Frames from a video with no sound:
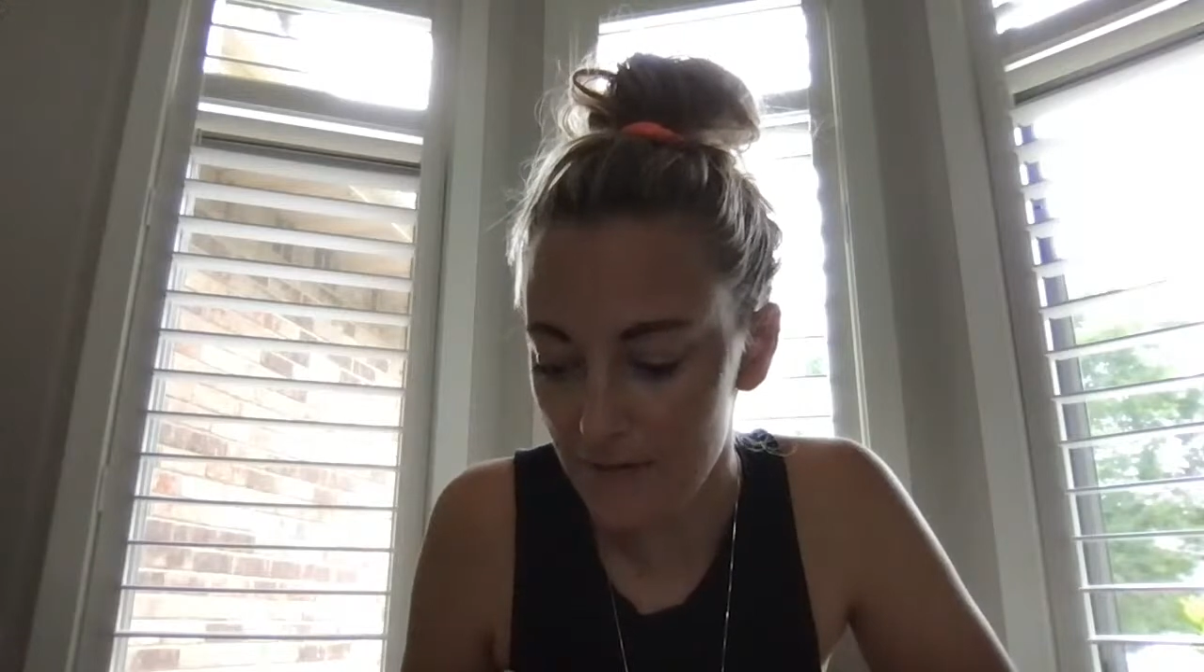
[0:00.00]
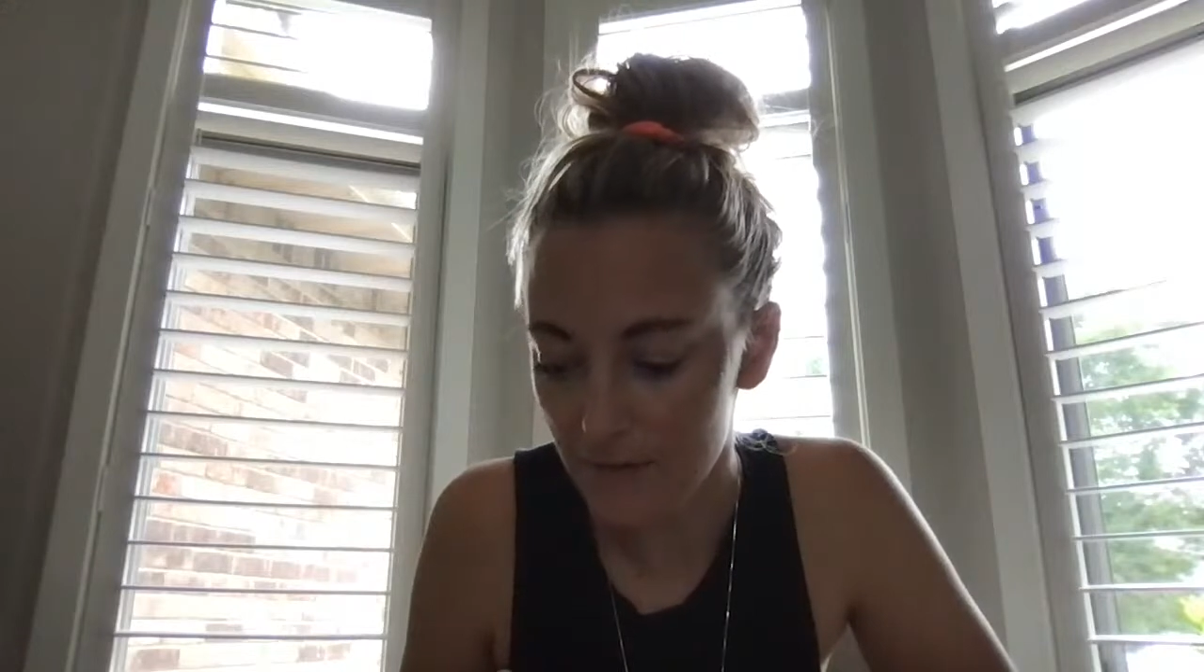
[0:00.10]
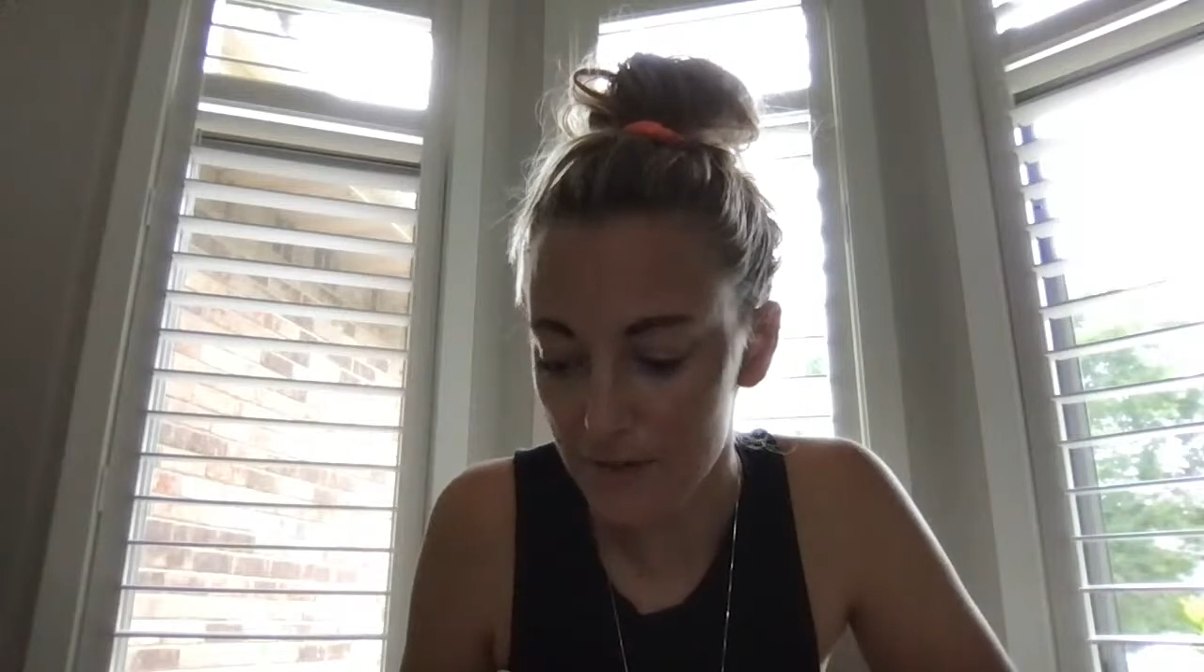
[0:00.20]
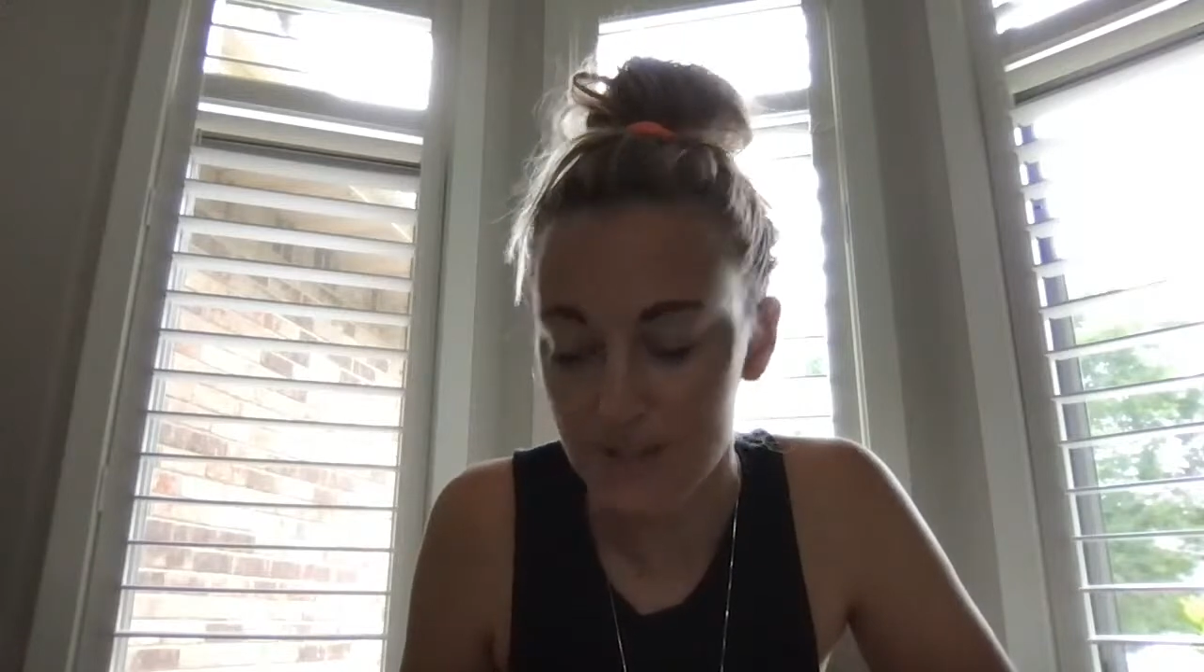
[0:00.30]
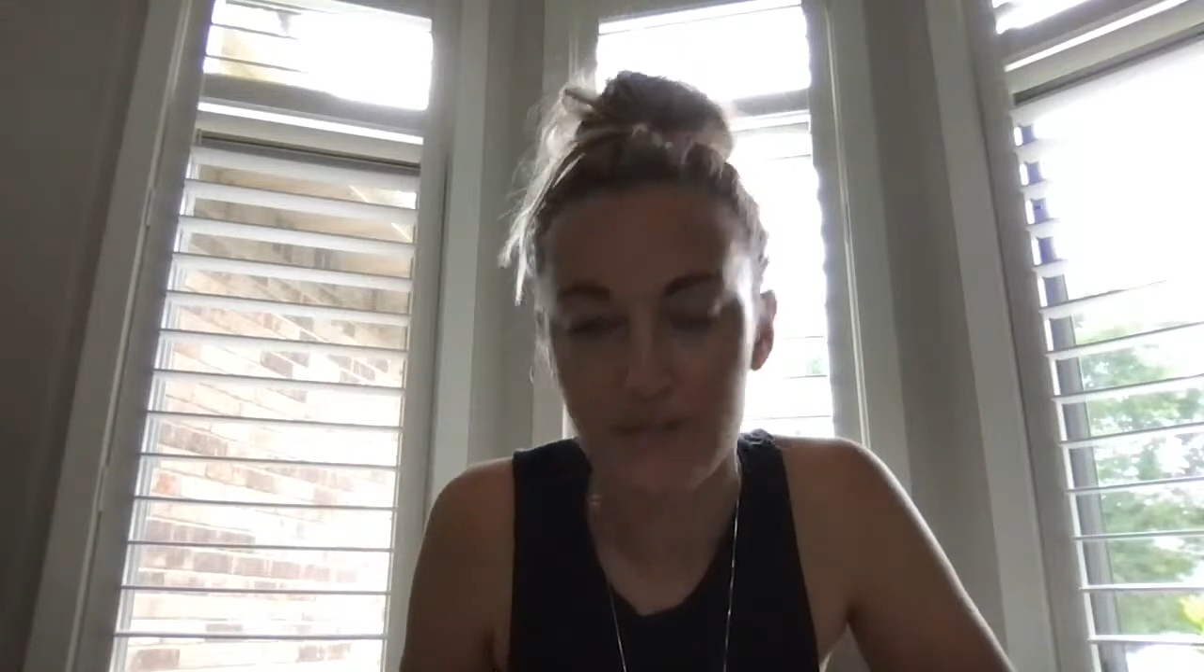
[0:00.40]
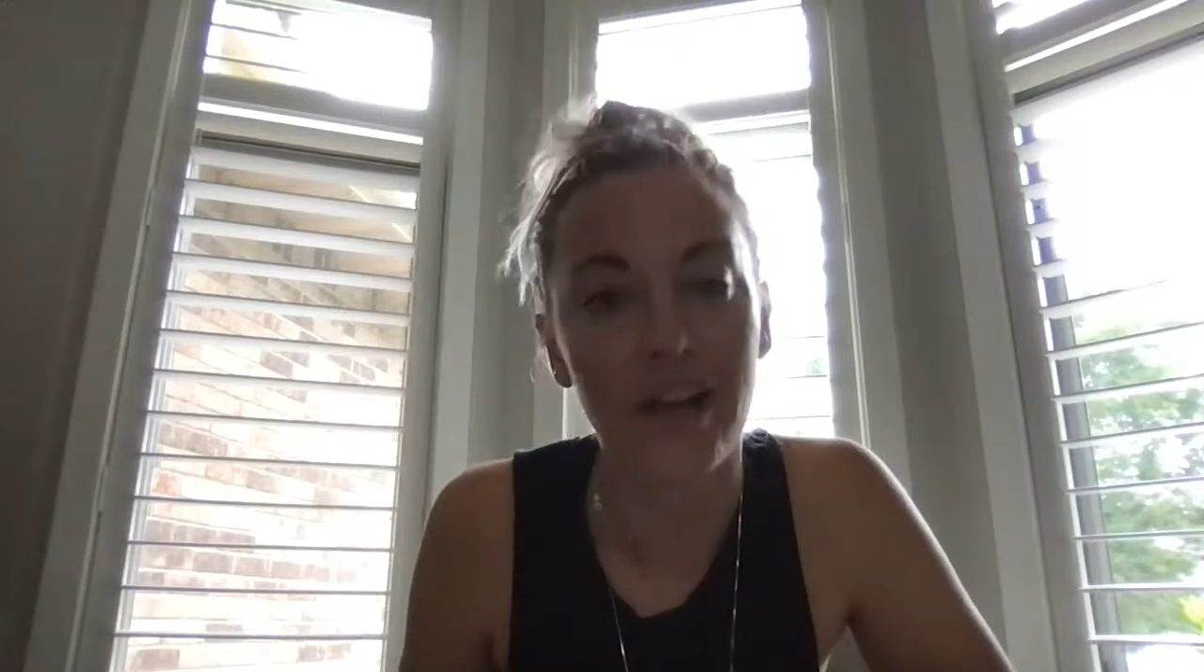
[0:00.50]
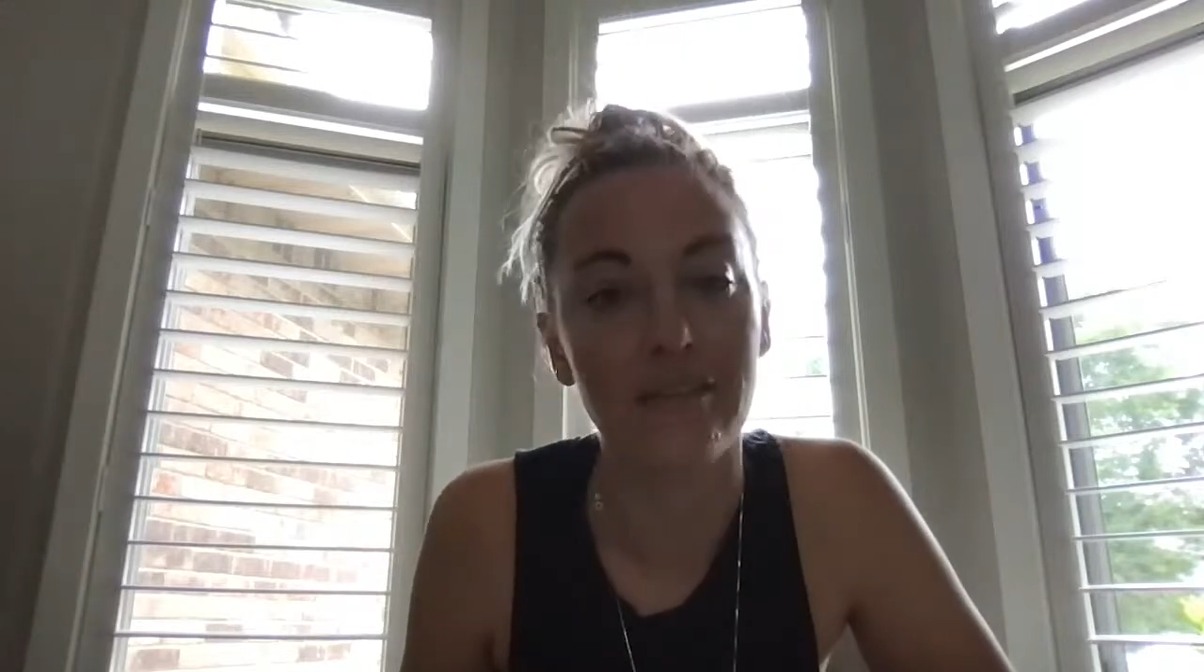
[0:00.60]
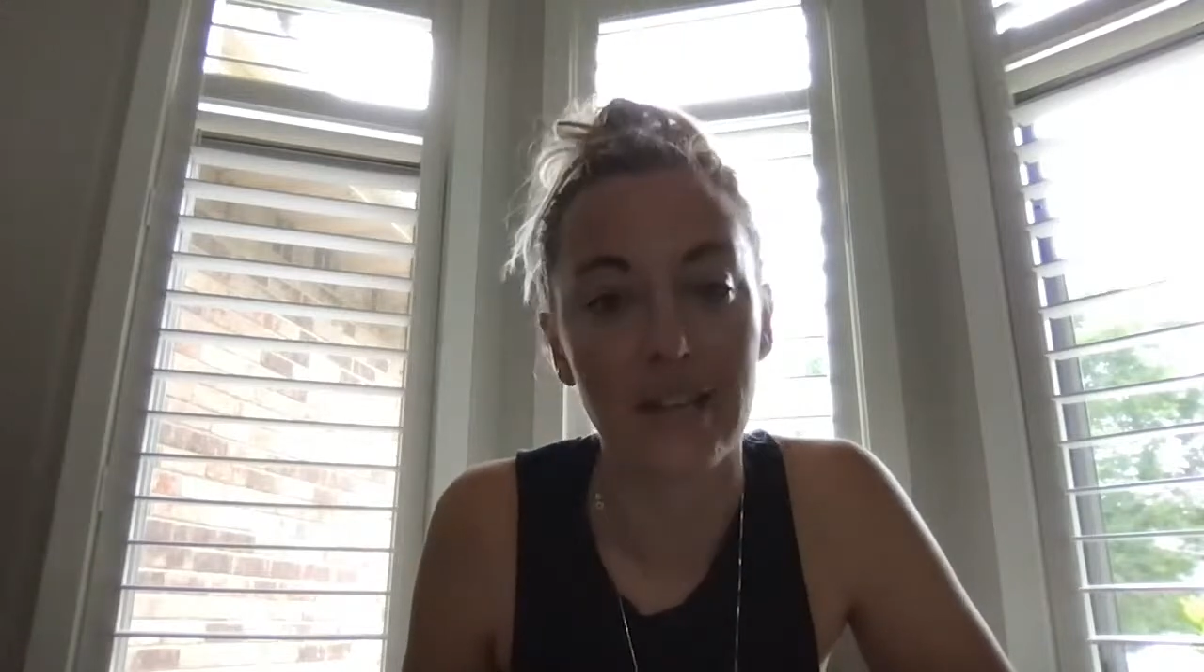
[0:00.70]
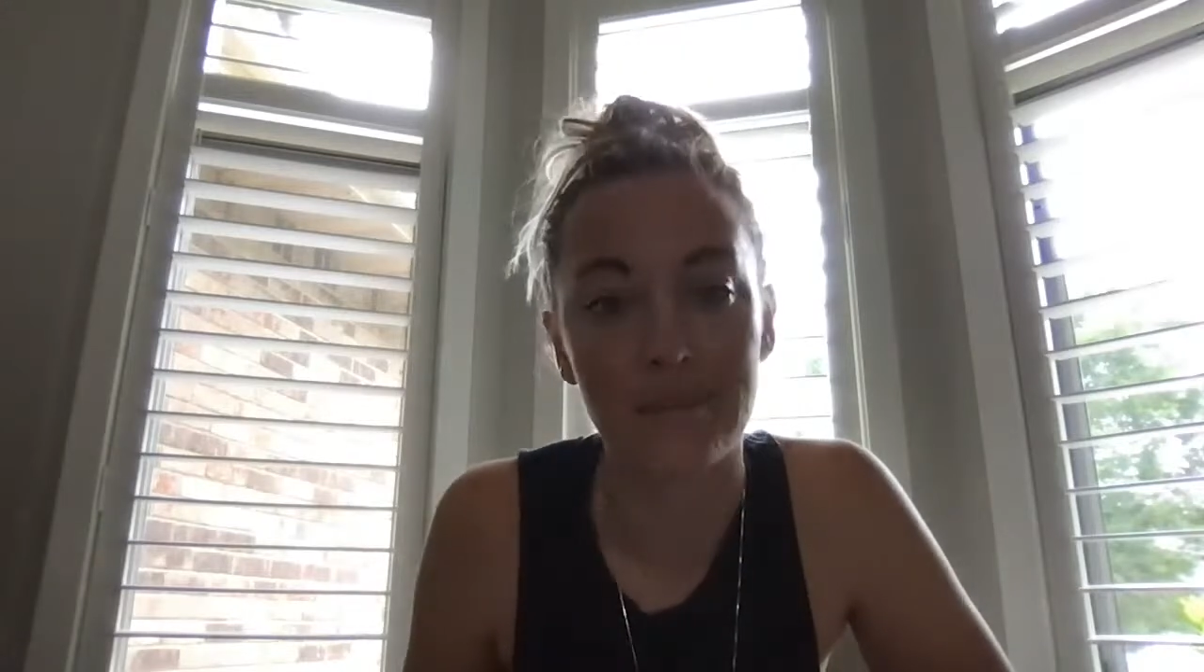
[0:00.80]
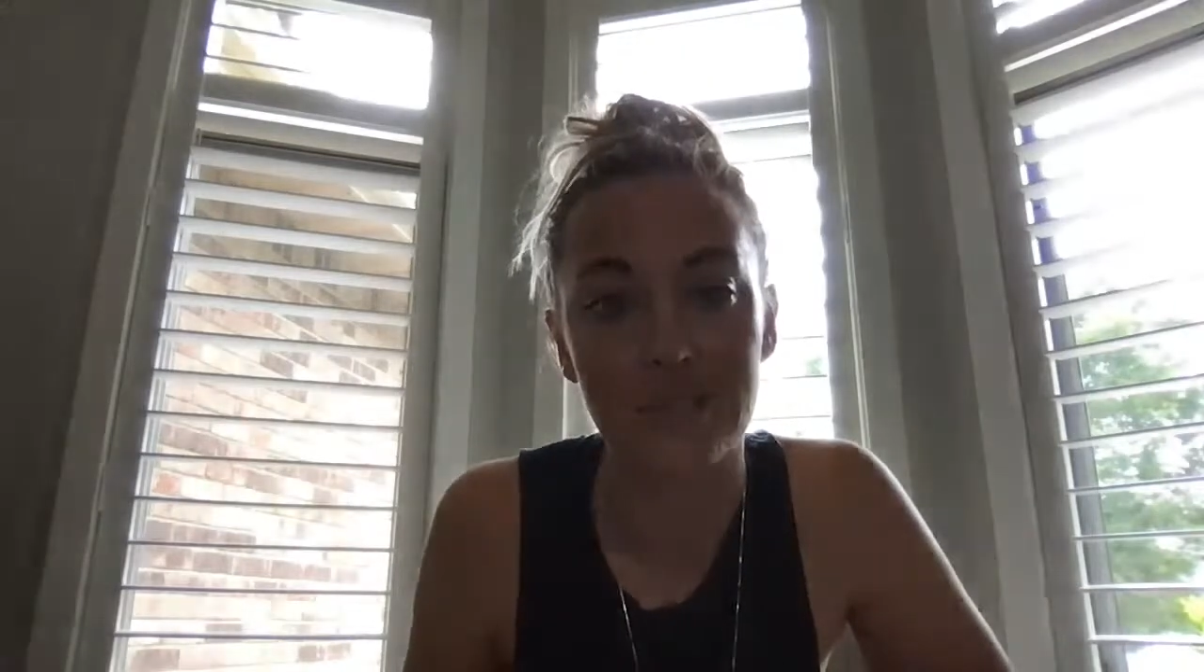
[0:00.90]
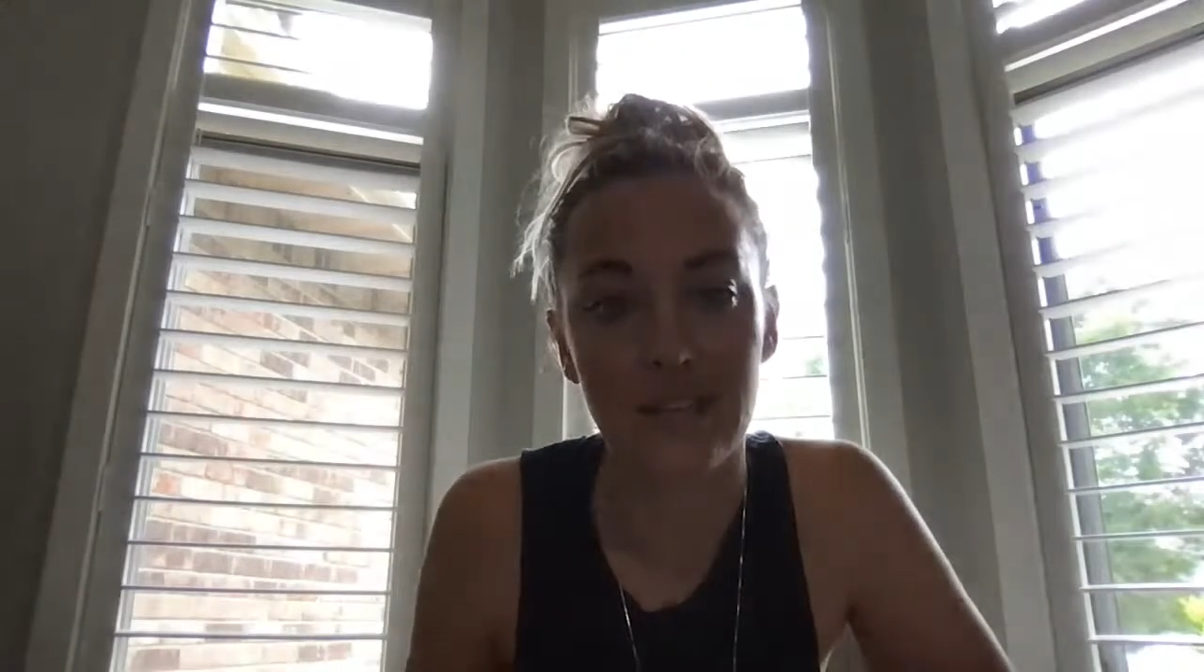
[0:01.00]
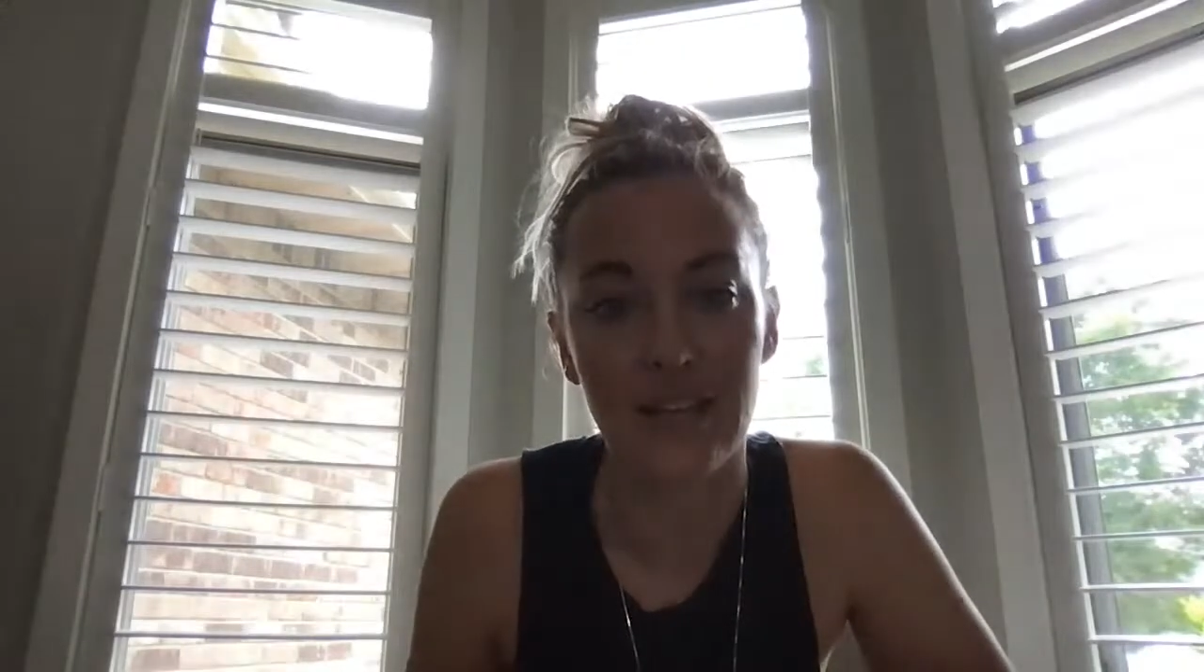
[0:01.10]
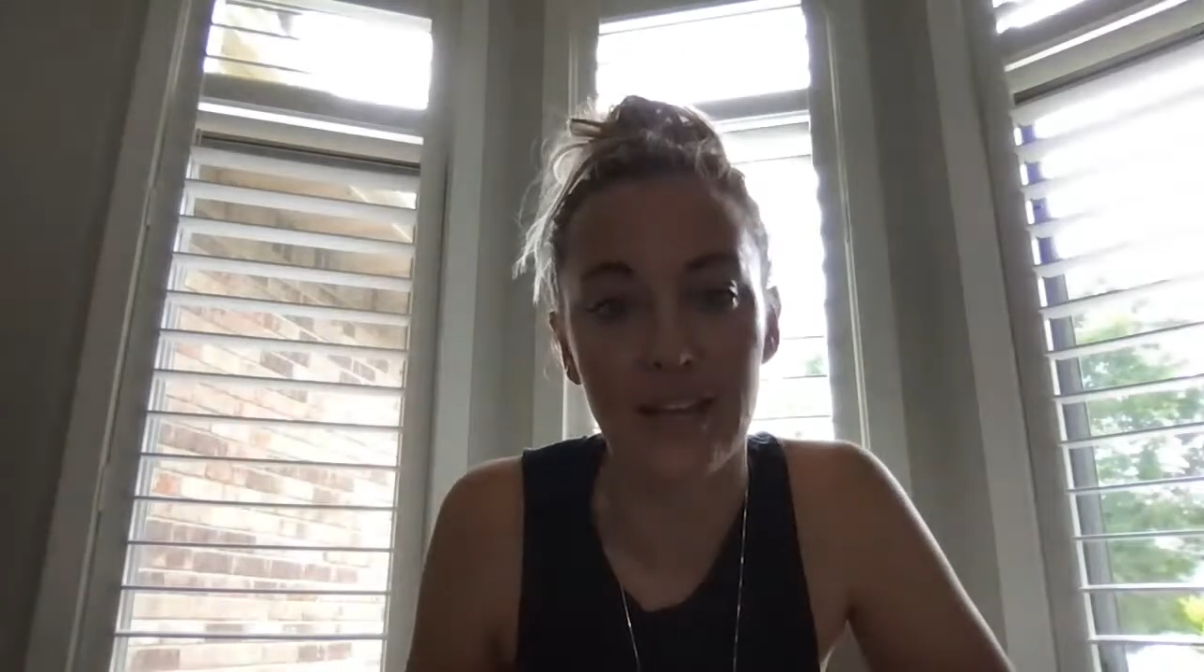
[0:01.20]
versus five times a day,